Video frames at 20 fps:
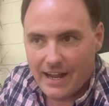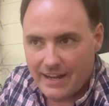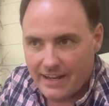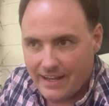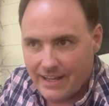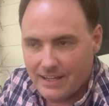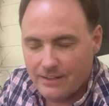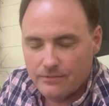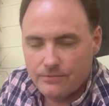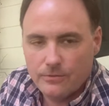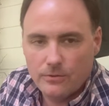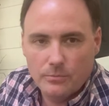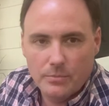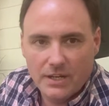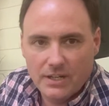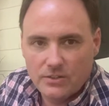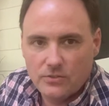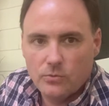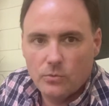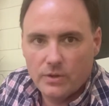have for
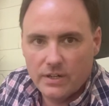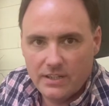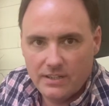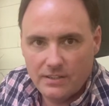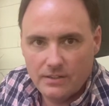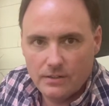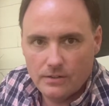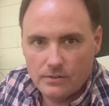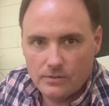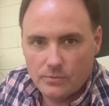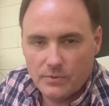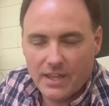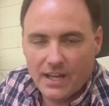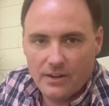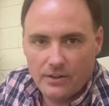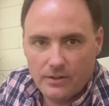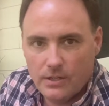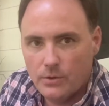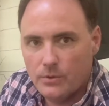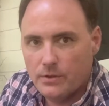about 20 years without
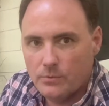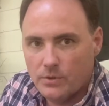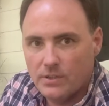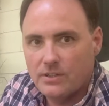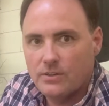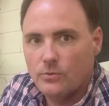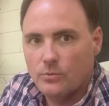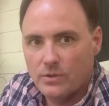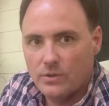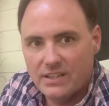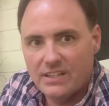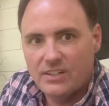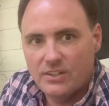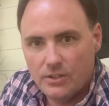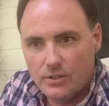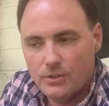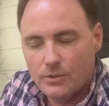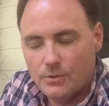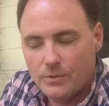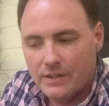knowing what to really
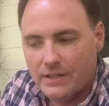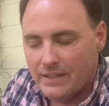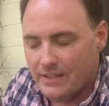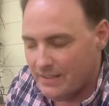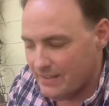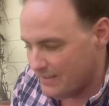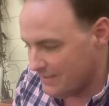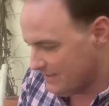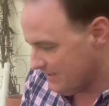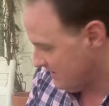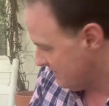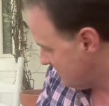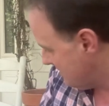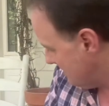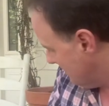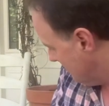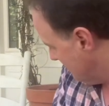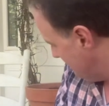do. So